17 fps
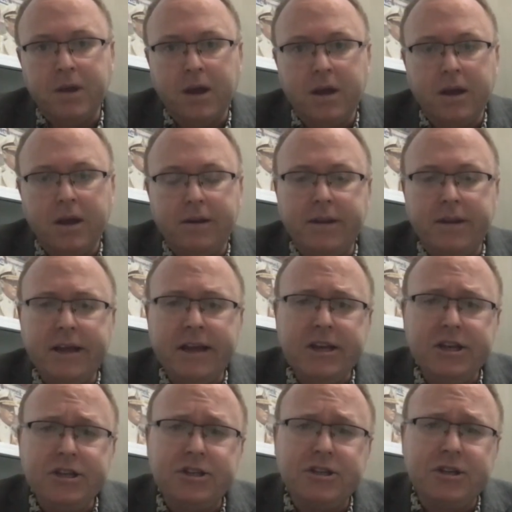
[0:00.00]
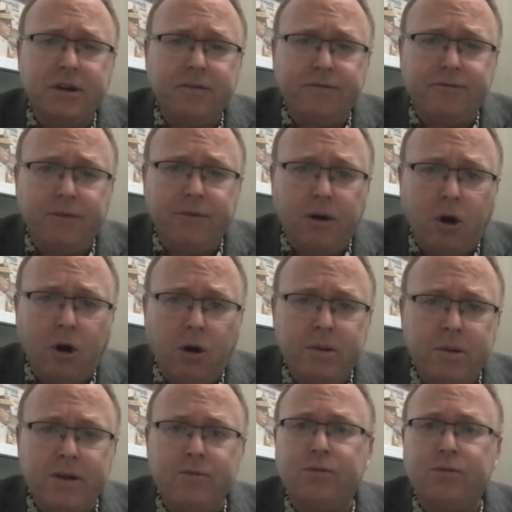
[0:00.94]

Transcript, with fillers: These army